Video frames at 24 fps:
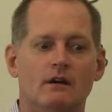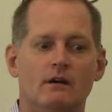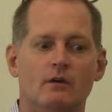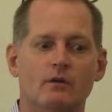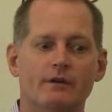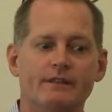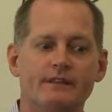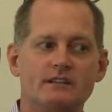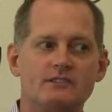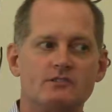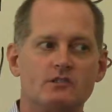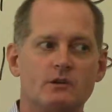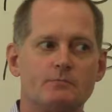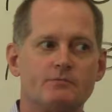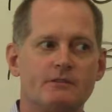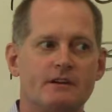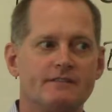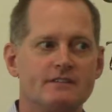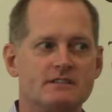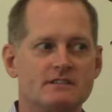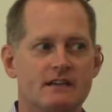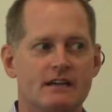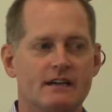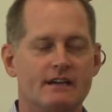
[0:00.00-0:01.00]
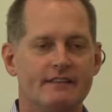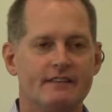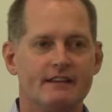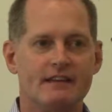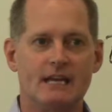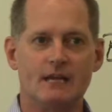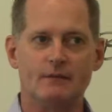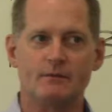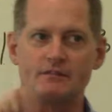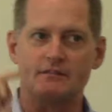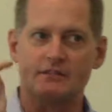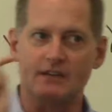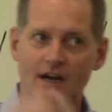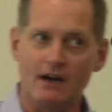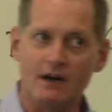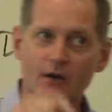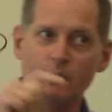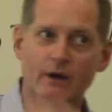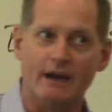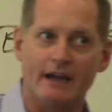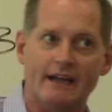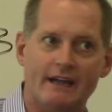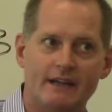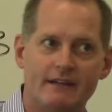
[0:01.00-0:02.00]
When they start prophesying in the name of
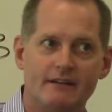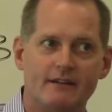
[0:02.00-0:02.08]
Yahweh,